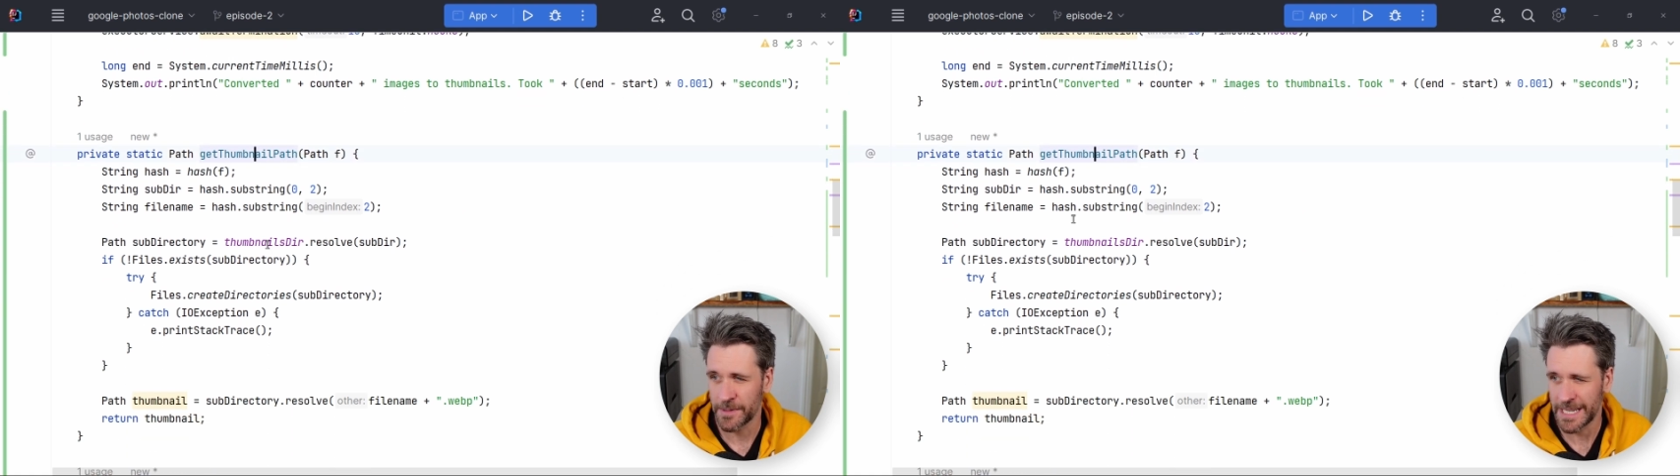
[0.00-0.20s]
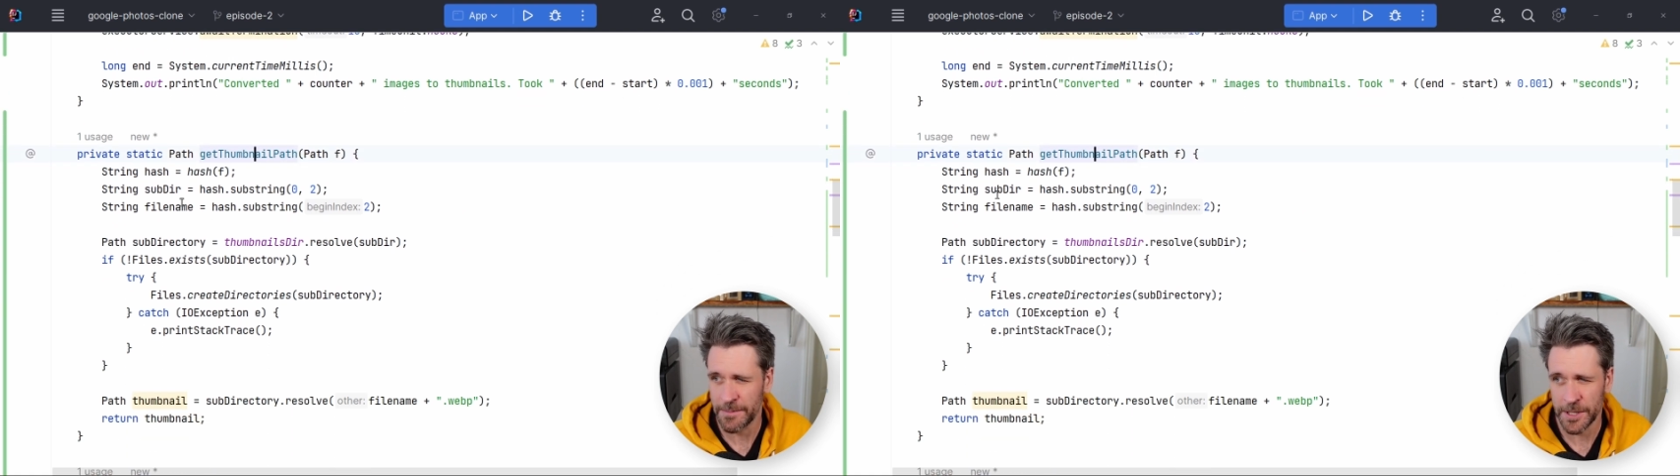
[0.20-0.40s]

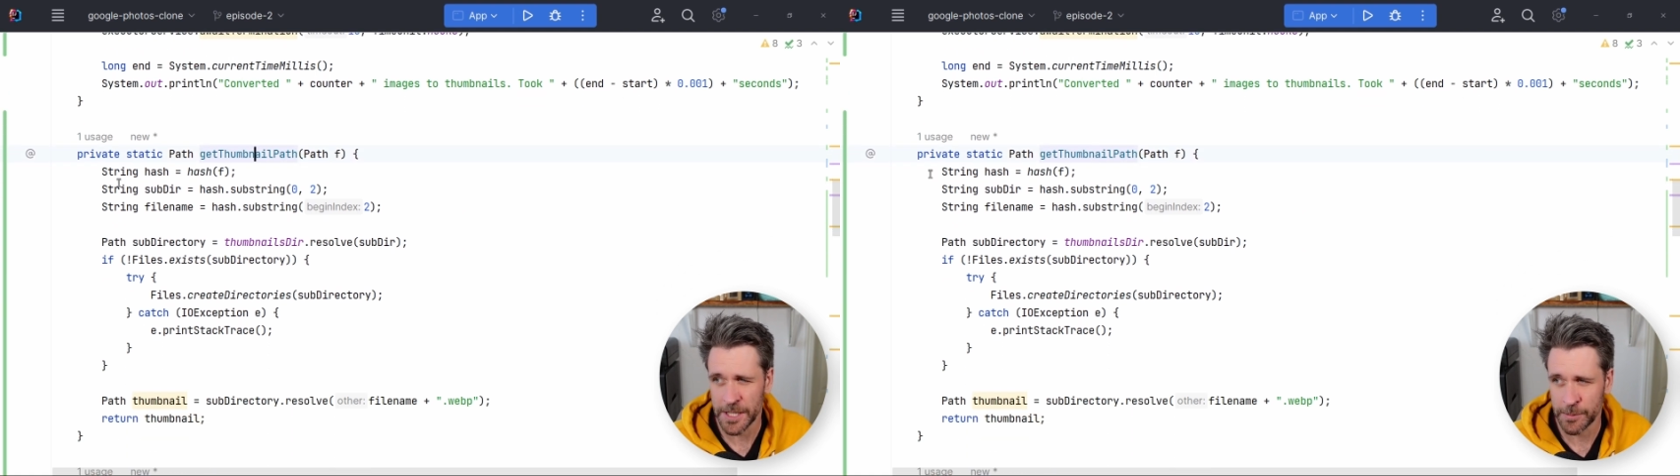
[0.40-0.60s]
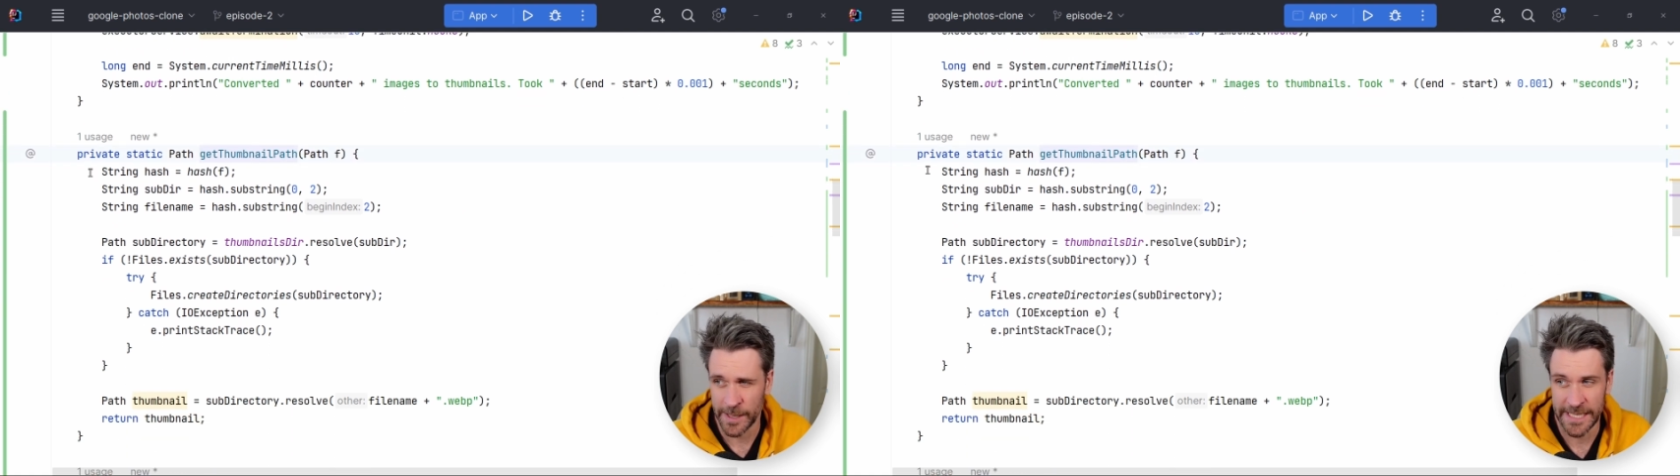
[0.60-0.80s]
But let me
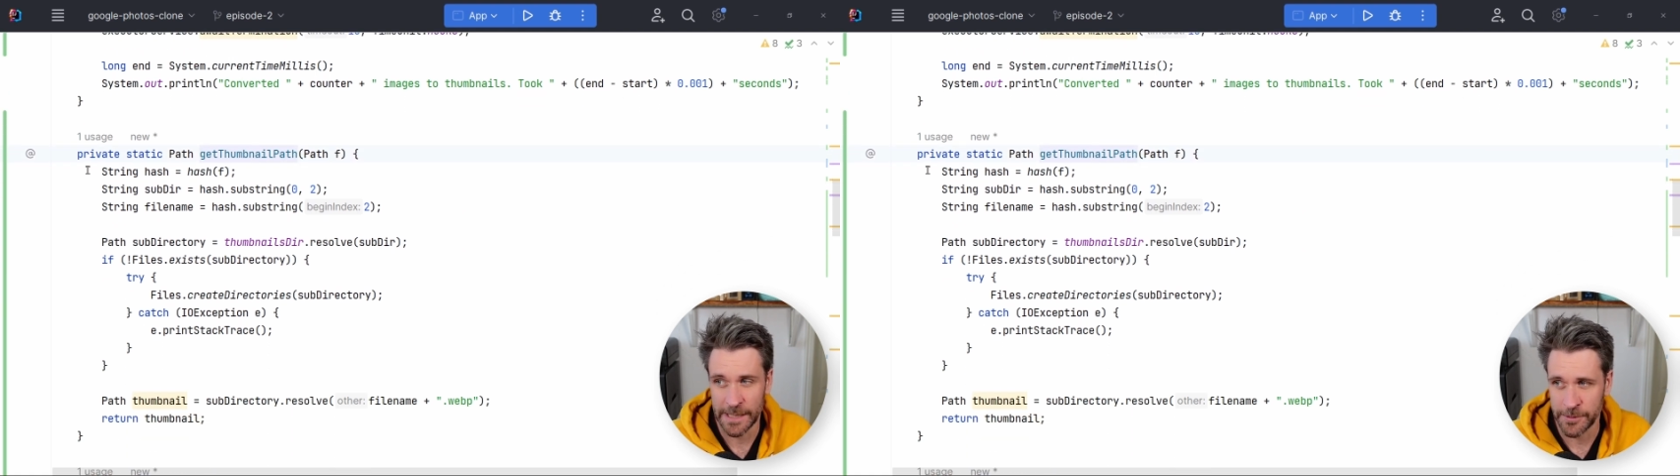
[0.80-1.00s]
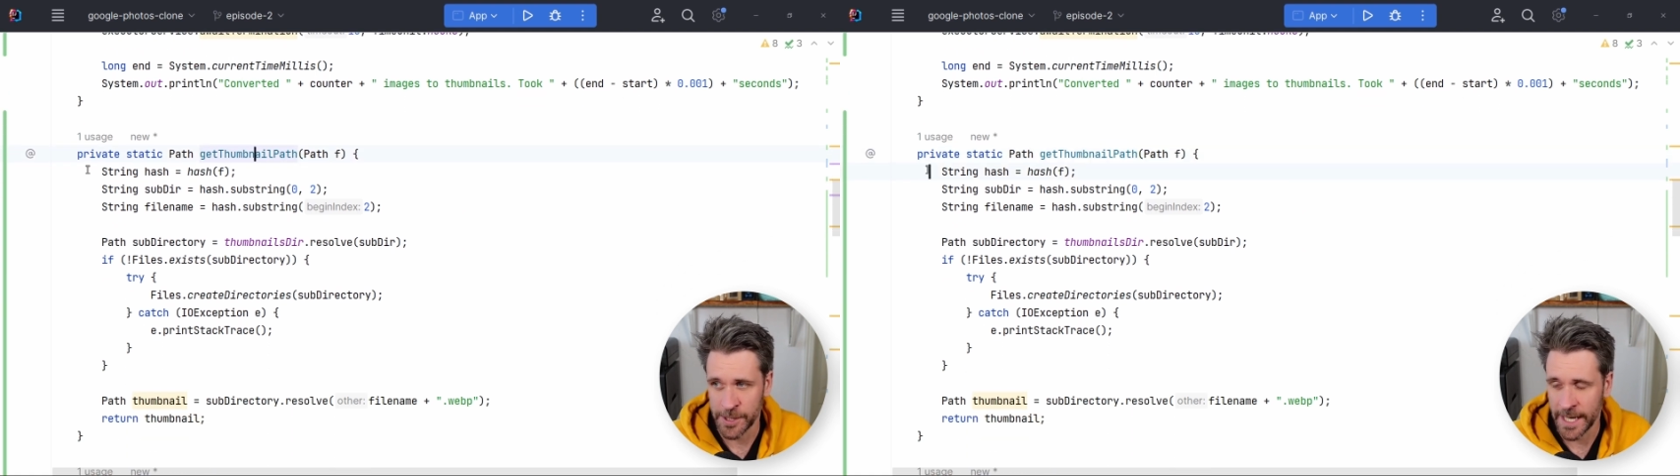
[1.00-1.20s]
just quickly
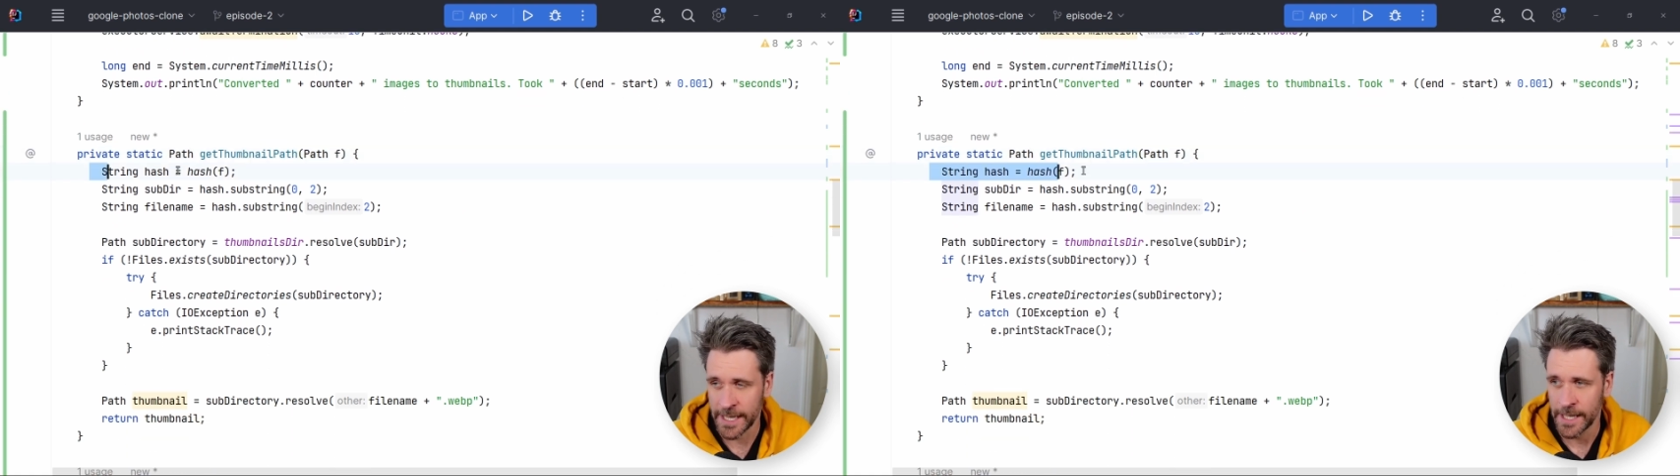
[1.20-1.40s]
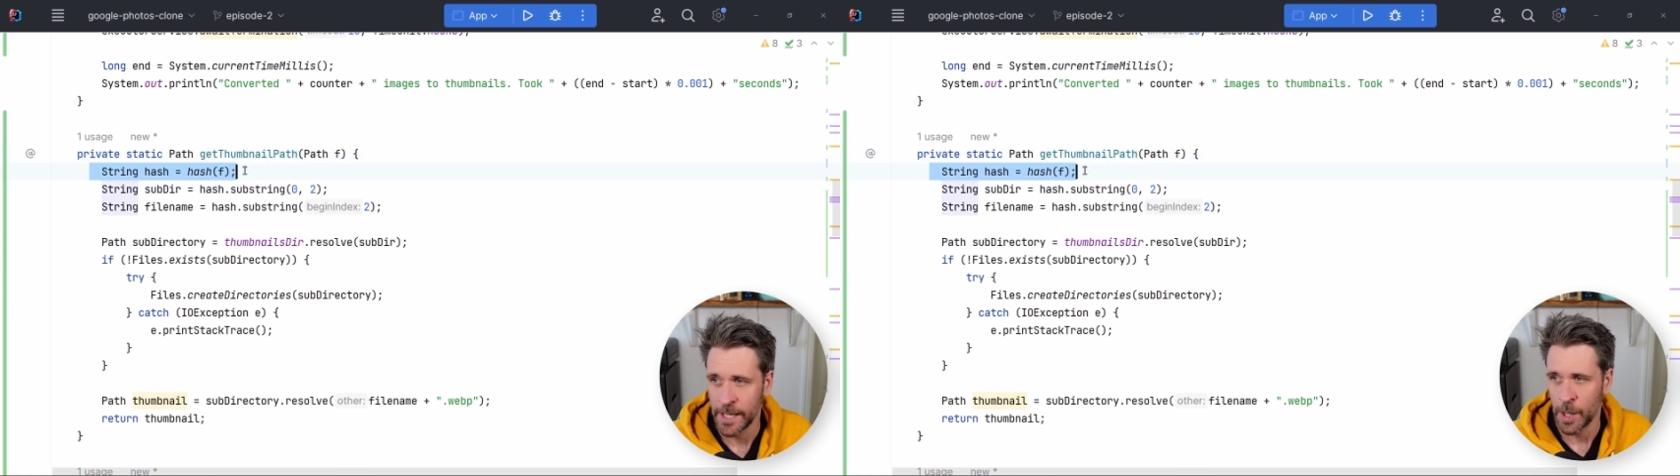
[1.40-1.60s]
double check.